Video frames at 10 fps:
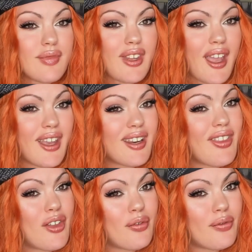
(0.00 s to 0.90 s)
kind of
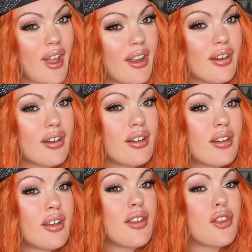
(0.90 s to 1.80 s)
the fatter,
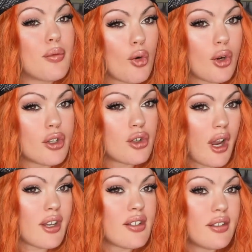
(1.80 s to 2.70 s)
the more
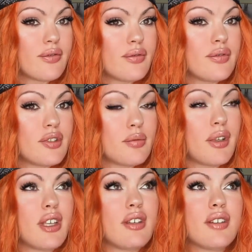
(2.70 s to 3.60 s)
attractive to
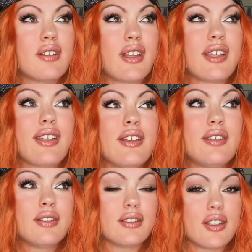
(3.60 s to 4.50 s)
me. Like,
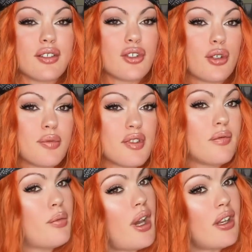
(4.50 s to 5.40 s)
in terms
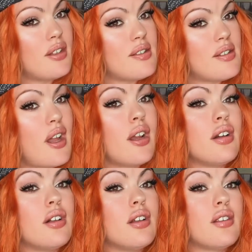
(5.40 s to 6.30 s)
of body
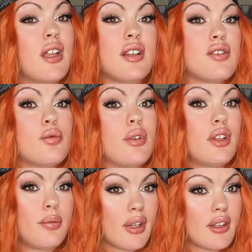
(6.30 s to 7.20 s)
style, that is a really
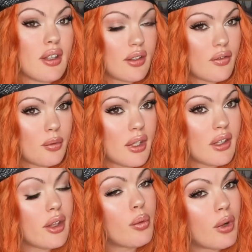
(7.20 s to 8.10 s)
big thing for me.
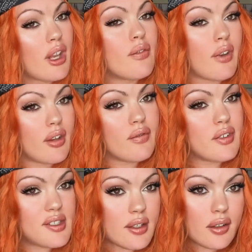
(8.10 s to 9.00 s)
Like, what I find
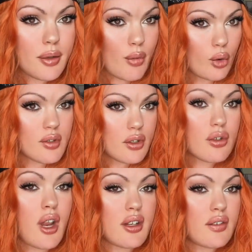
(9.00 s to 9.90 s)
physically most
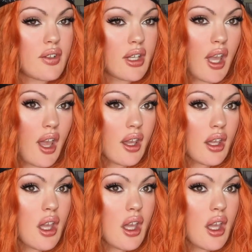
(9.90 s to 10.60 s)
attractive in a guy